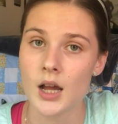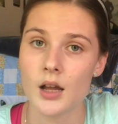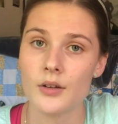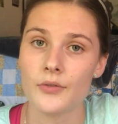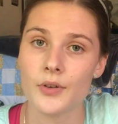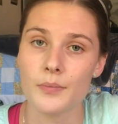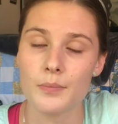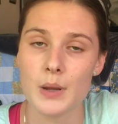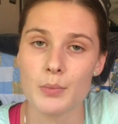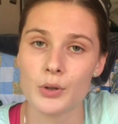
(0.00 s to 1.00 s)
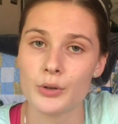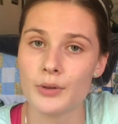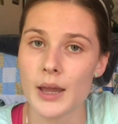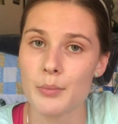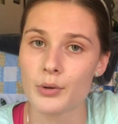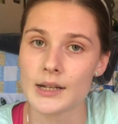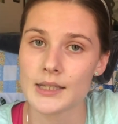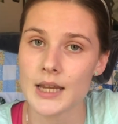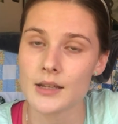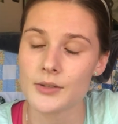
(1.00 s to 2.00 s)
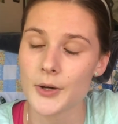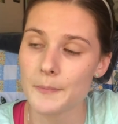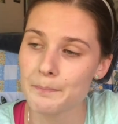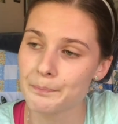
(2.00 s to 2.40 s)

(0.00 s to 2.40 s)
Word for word: of people who get breast cancer.